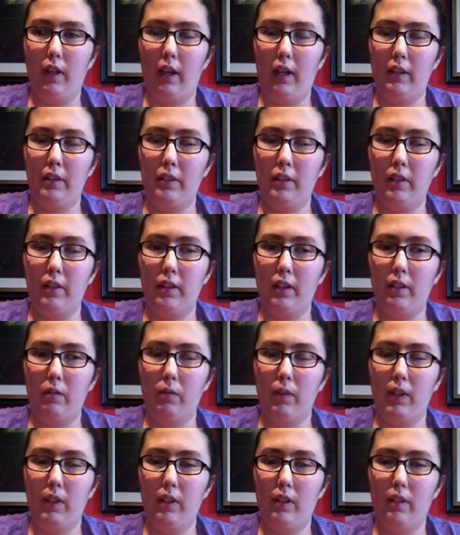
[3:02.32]
actually,
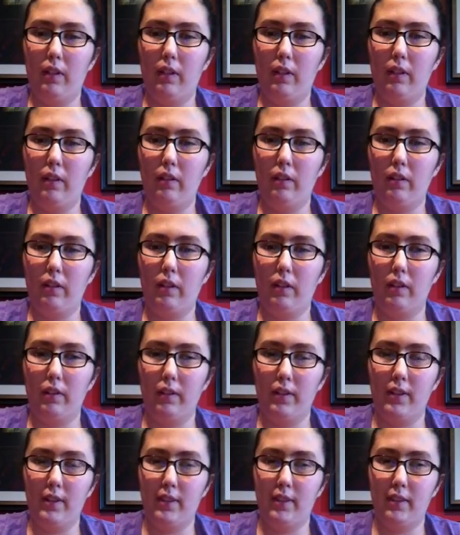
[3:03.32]
when the
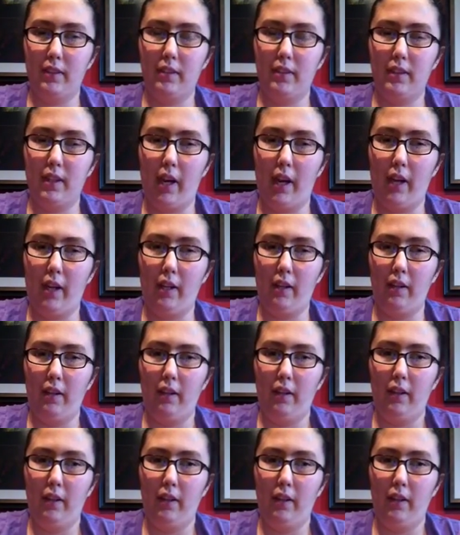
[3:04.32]
curse set,